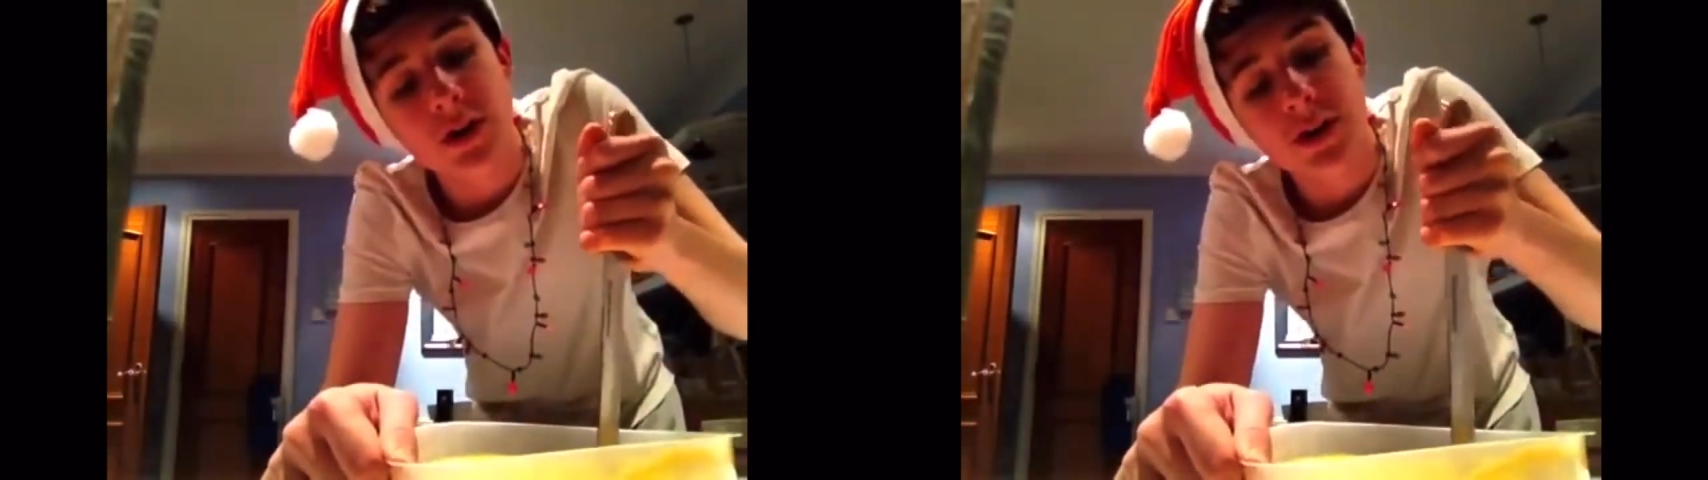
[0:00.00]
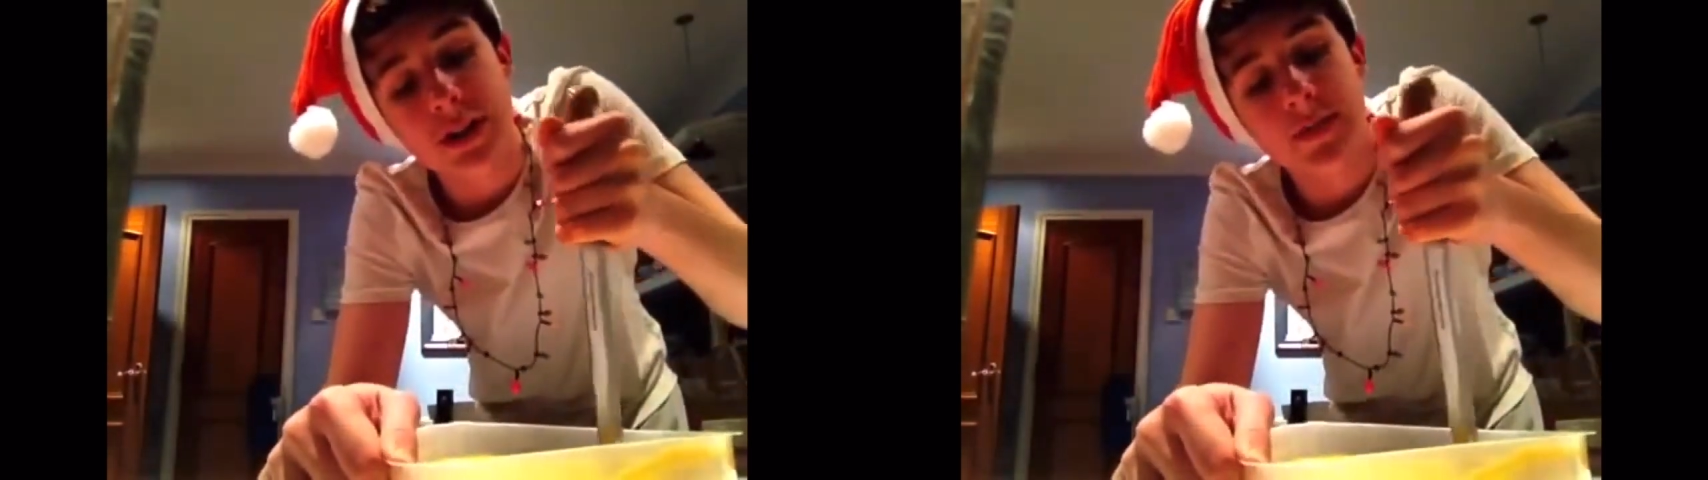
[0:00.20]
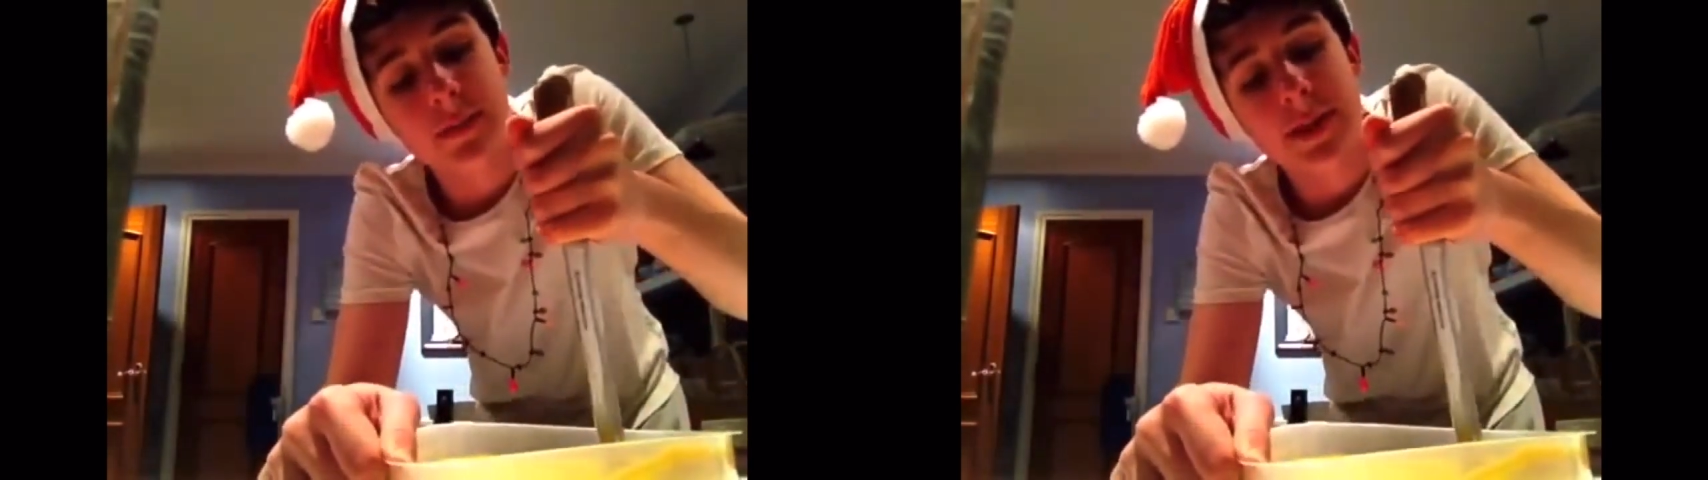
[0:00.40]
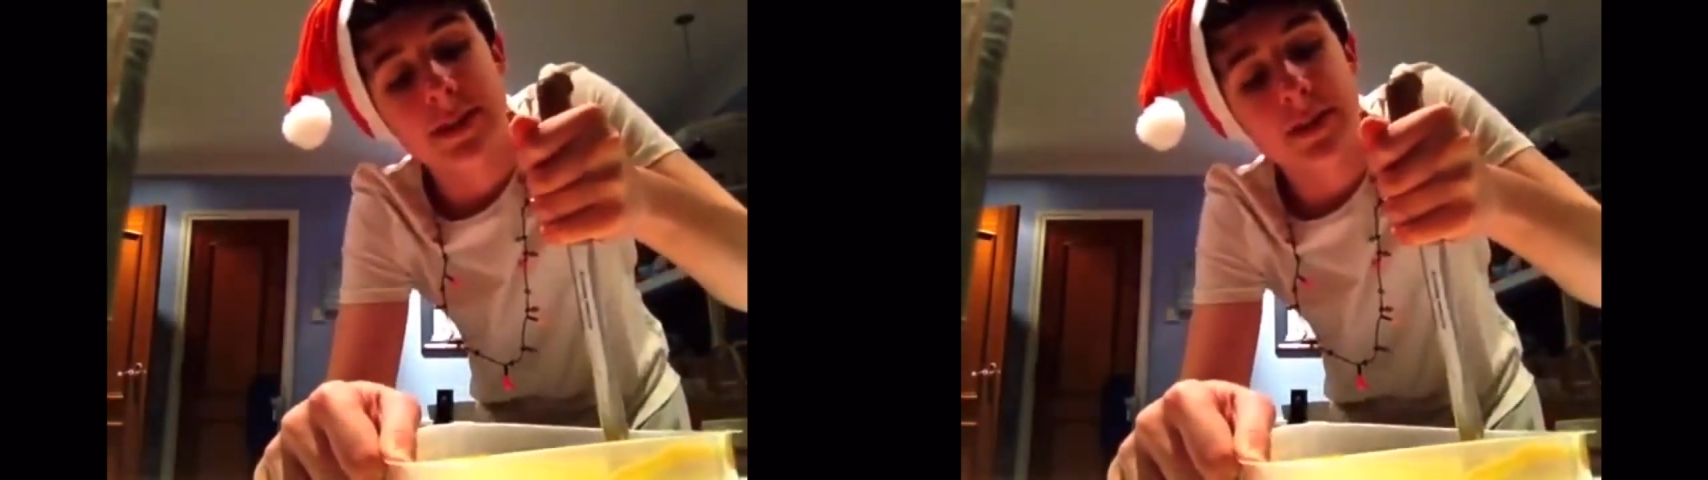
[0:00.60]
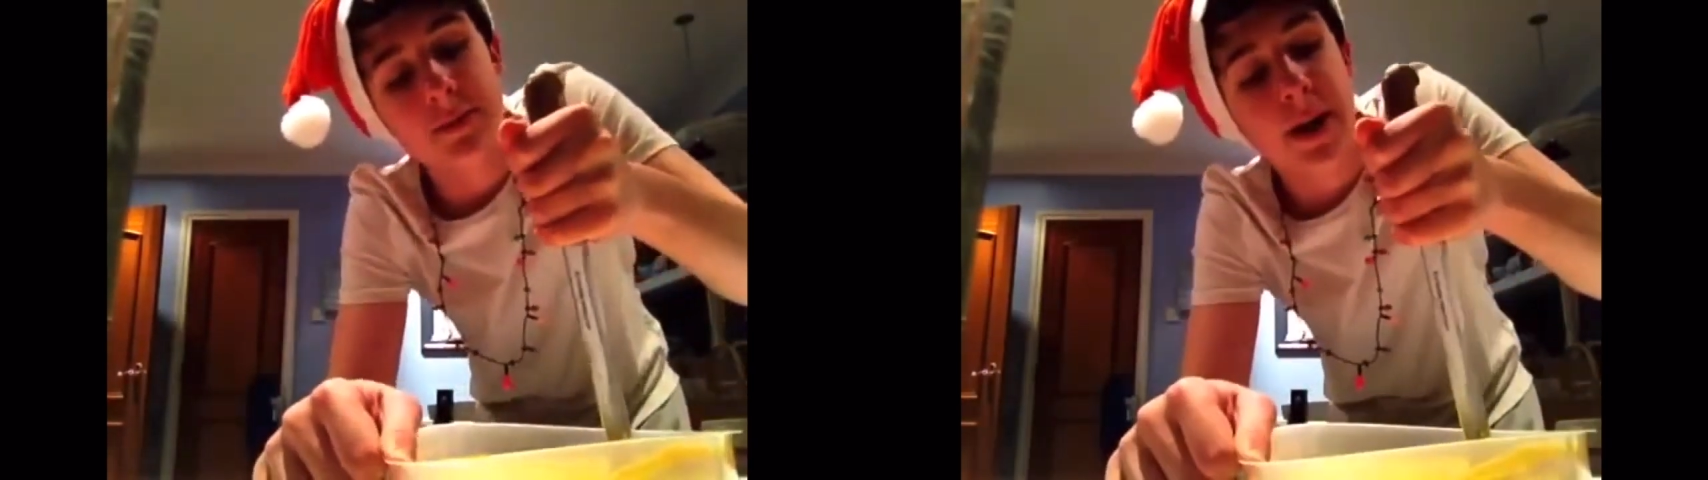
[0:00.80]
it's just for me
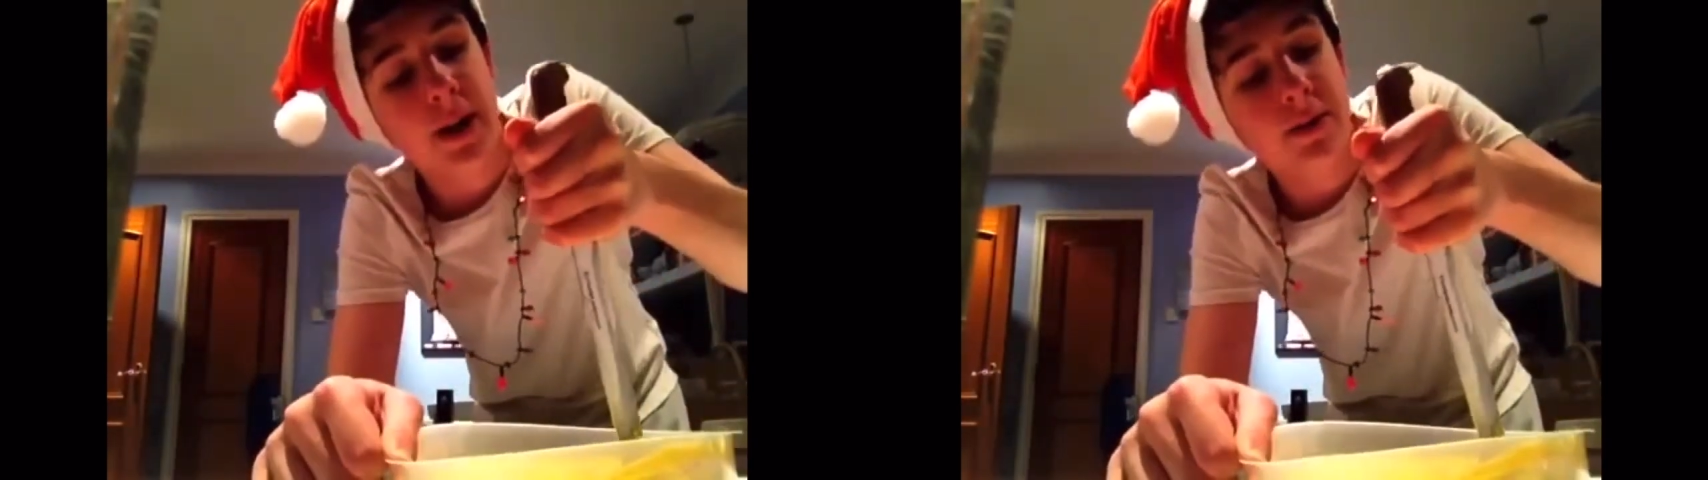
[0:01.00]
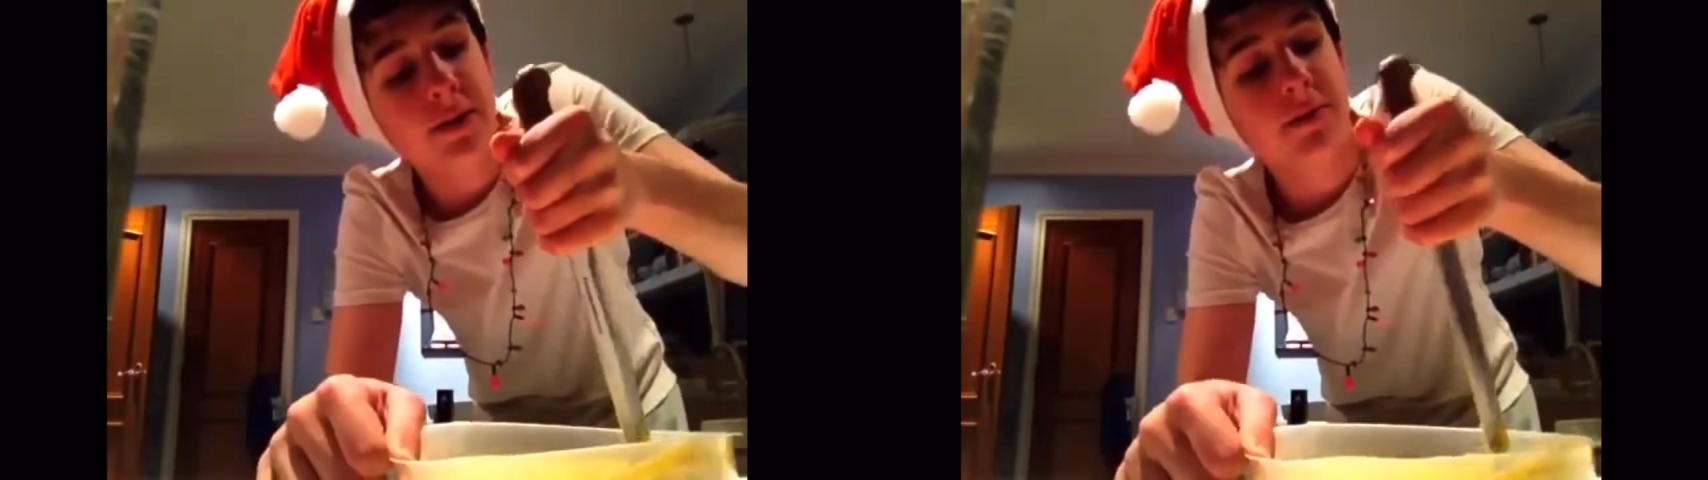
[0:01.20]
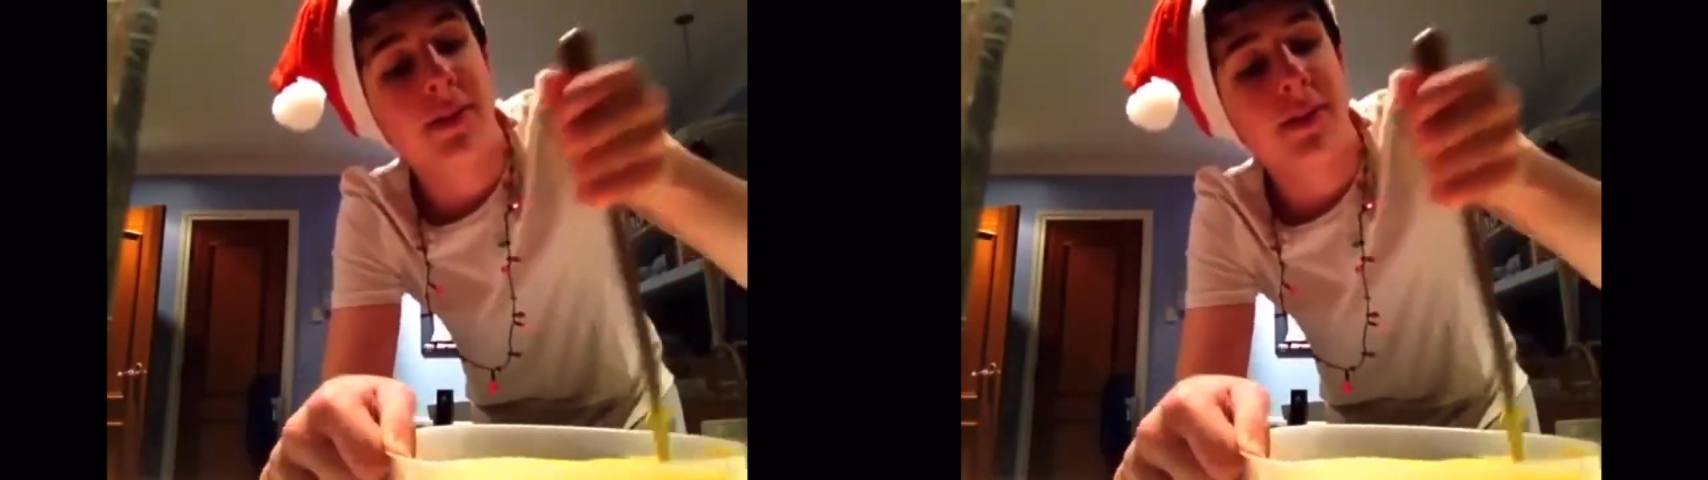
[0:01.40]
to look back on the